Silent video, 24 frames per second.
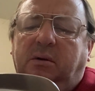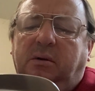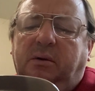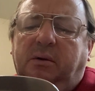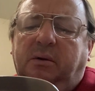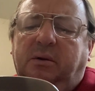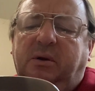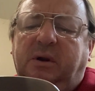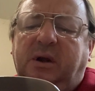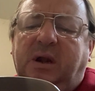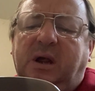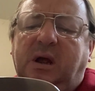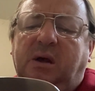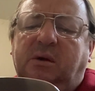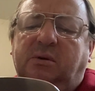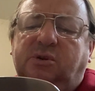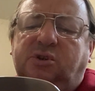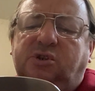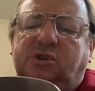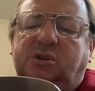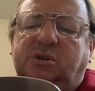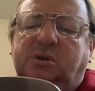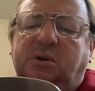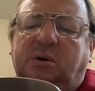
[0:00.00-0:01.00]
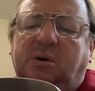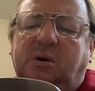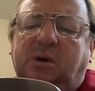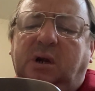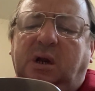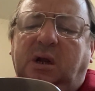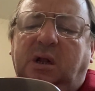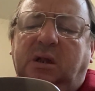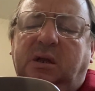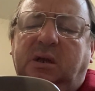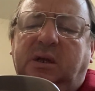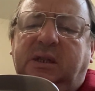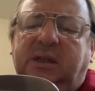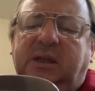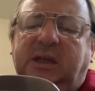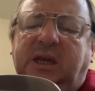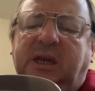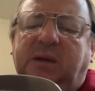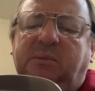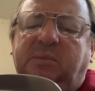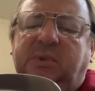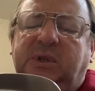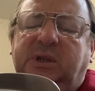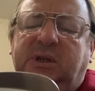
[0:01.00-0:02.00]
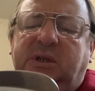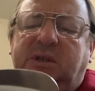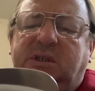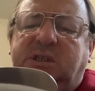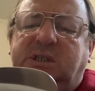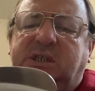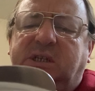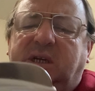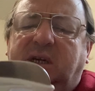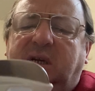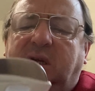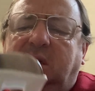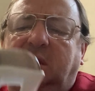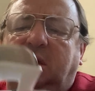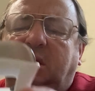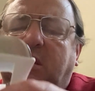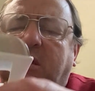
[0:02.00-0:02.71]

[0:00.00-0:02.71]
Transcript: round circle and empty inside.